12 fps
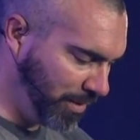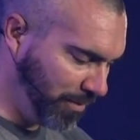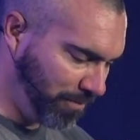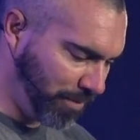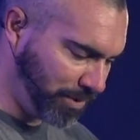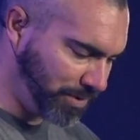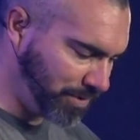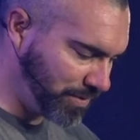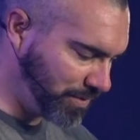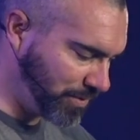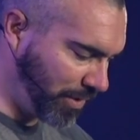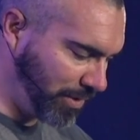Verse
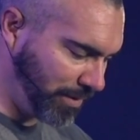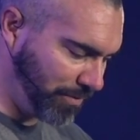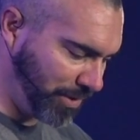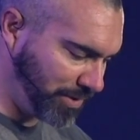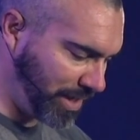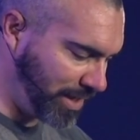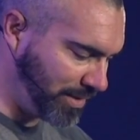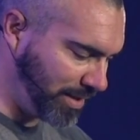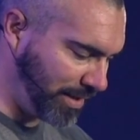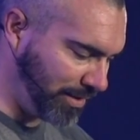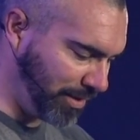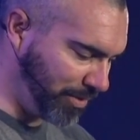starting in verse
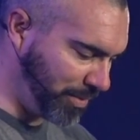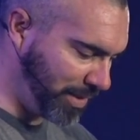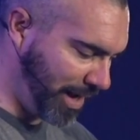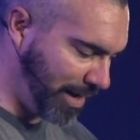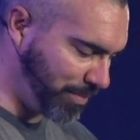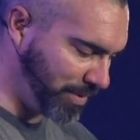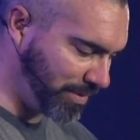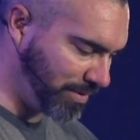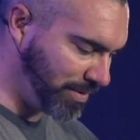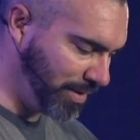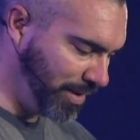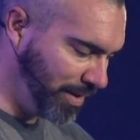18, look at what happens.